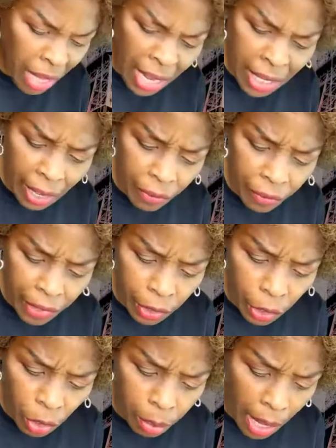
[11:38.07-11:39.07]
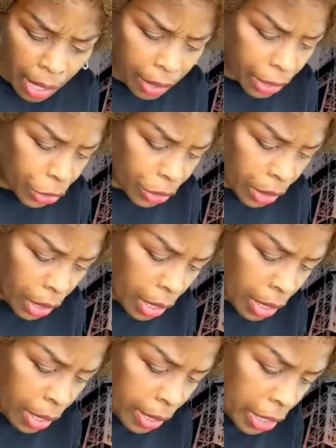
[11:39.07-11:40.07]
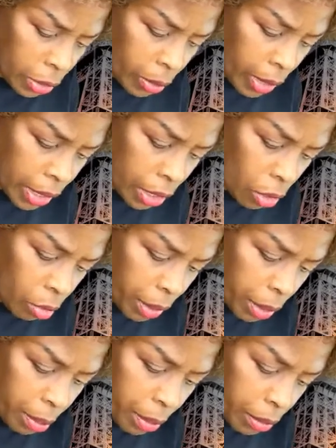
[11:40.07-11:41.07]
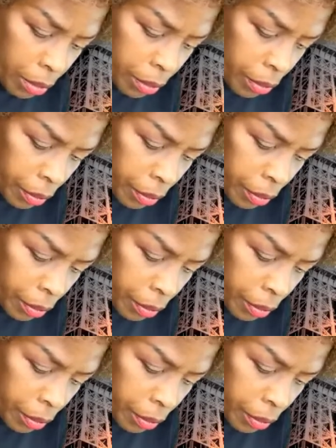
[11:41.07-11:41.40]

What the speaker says: Kind of like fingernail polish. That's what I tell people.